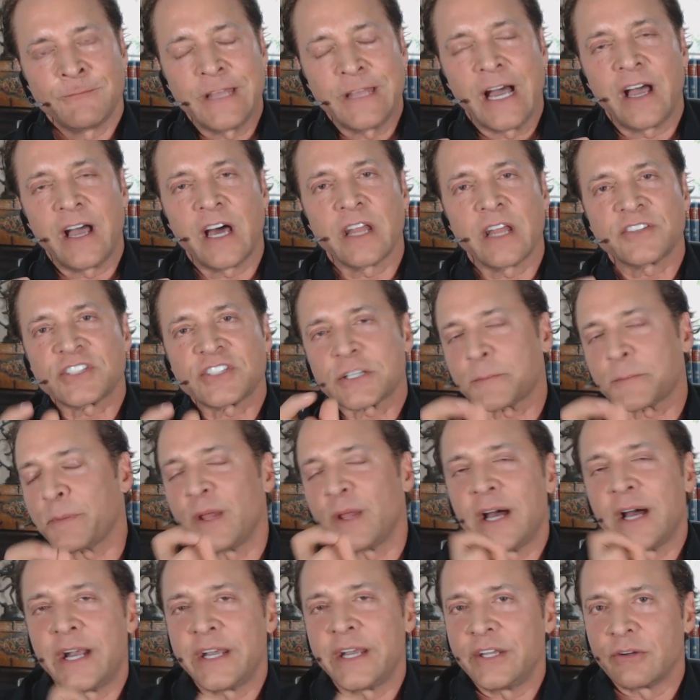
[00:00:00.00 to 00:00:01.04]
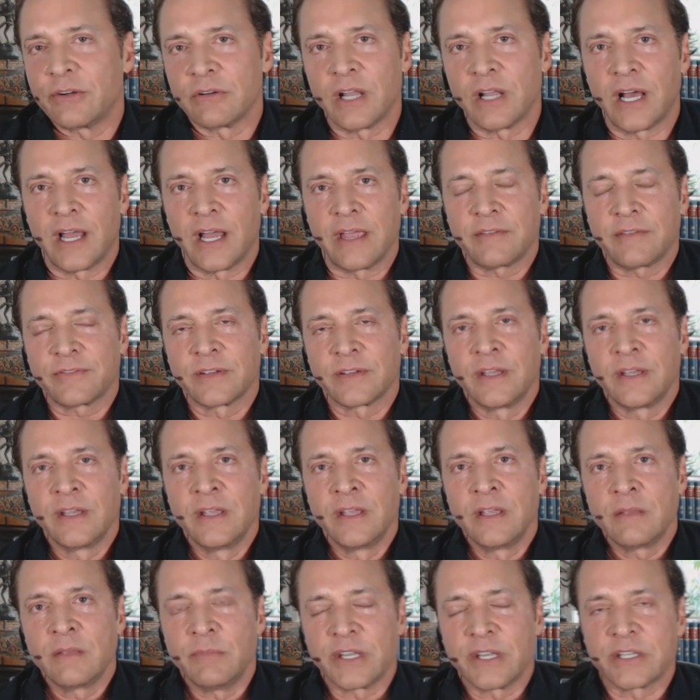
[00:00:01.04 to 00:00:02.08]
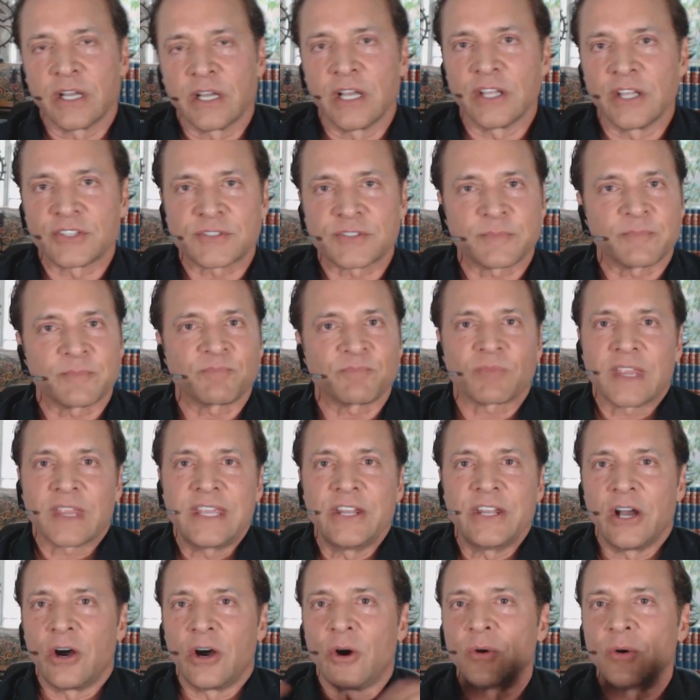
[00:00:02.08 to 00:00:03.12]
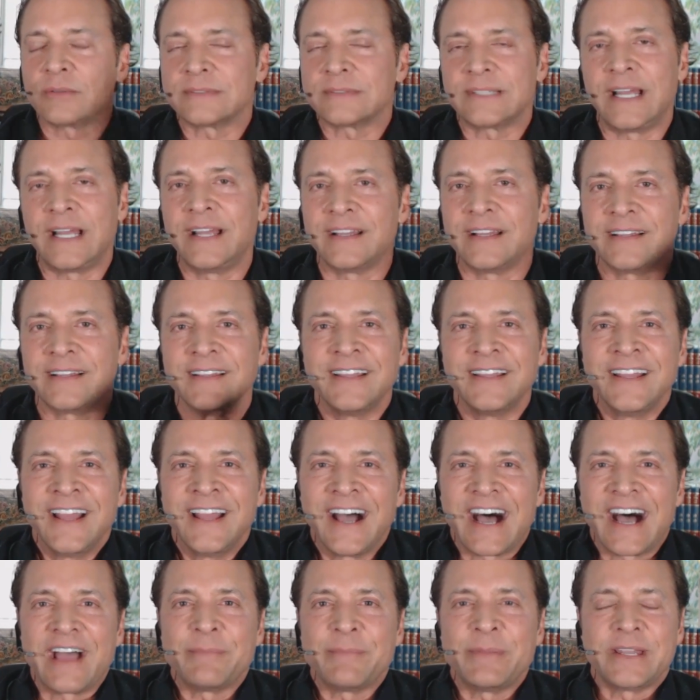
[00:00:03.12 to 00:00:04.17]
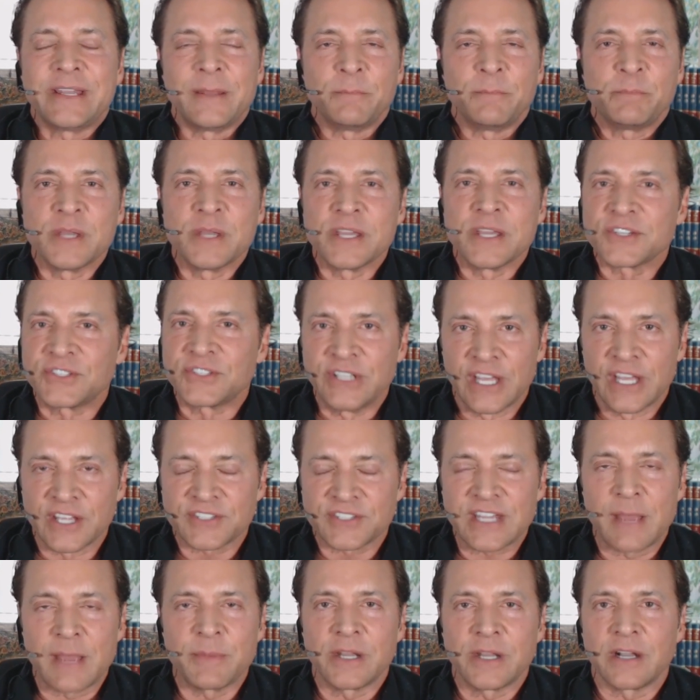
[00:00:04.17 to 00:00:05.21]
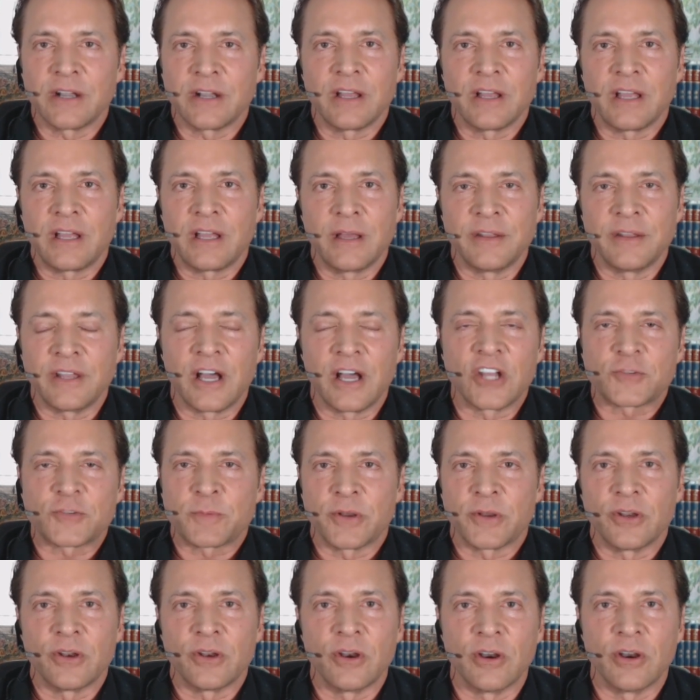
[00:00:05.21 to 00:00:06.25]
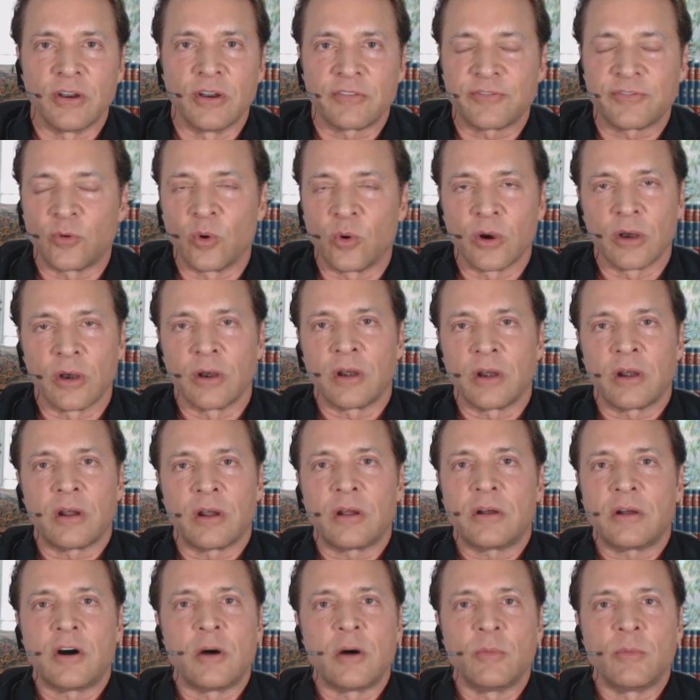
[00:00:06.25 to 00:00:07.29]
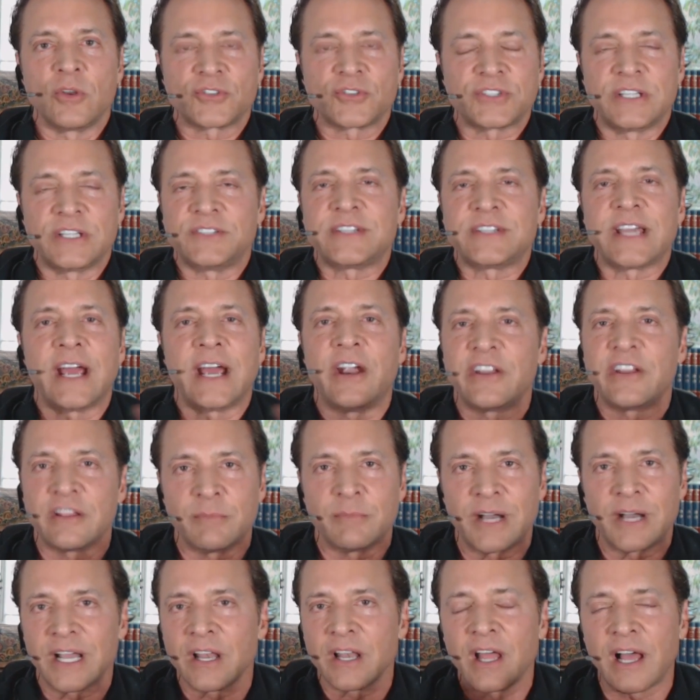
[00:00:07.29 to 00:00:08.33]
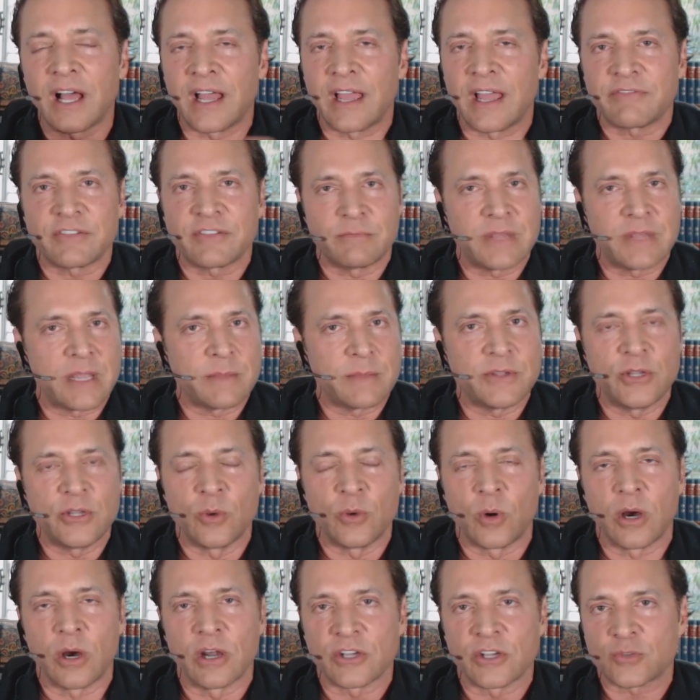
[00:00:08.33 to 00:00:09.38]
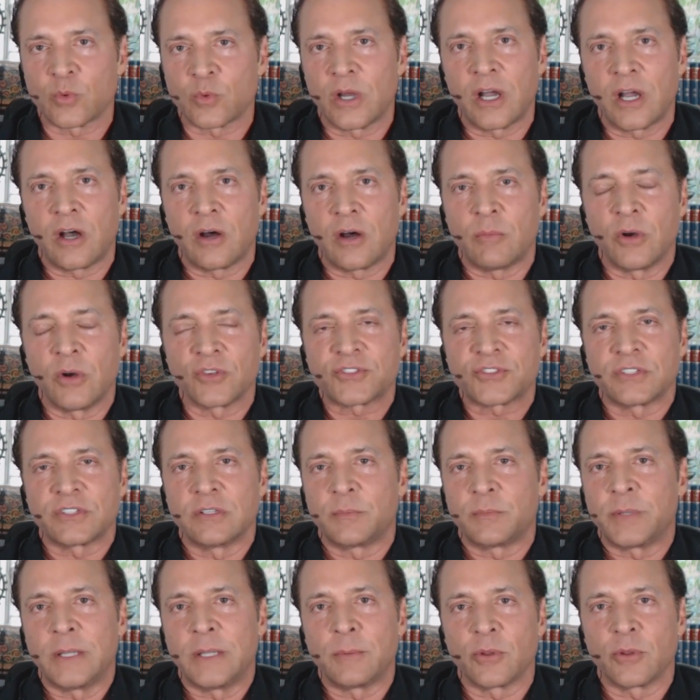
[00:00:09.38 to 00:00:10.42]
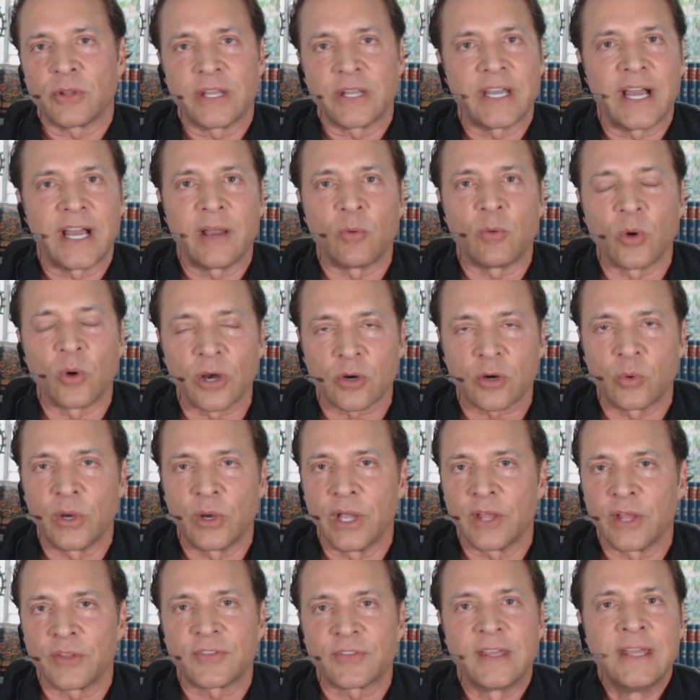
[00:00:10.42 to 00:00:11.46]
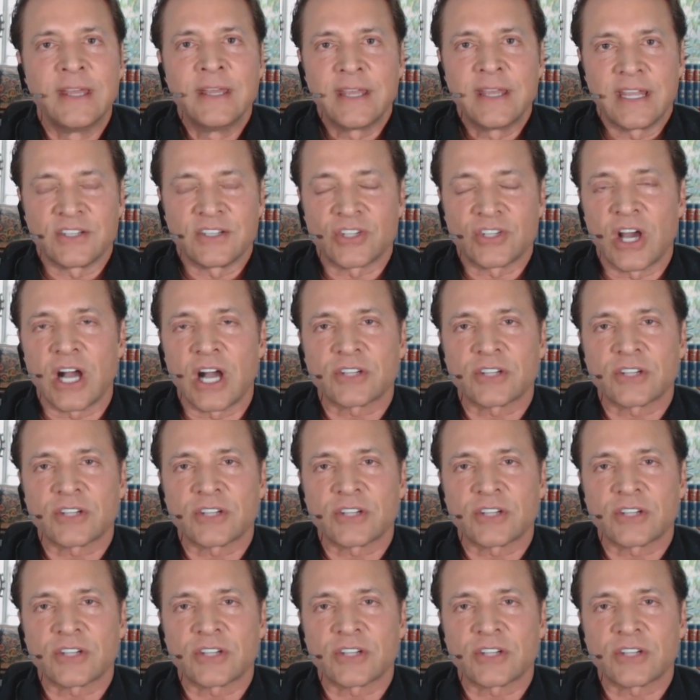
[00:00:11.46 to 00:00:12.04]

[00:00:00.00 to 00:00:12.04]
Now, how does this apply to your life? Because, I've been in business. I've been an entrepreneur for almost the entirety of my life, and maybe you are as well. Most of the people that I work with and